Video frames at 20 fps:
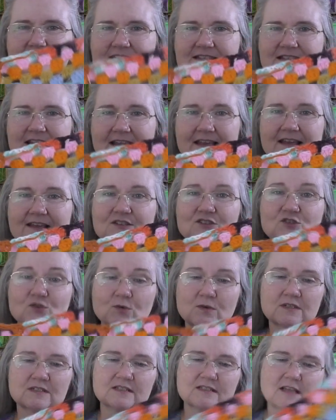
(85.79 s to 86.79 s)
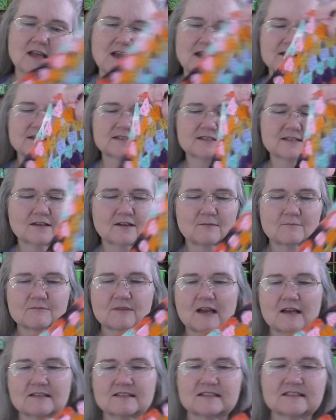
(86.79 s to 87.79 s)
second short side. So I'm, um,
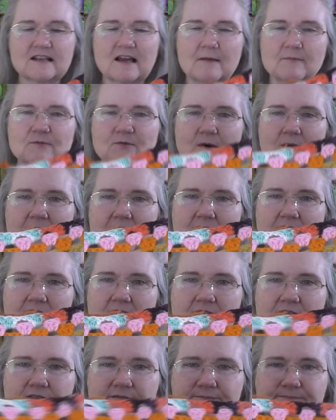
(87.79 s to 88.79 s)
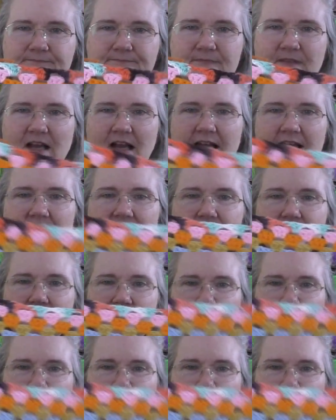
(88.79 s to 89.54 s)
I stopped right here, okay?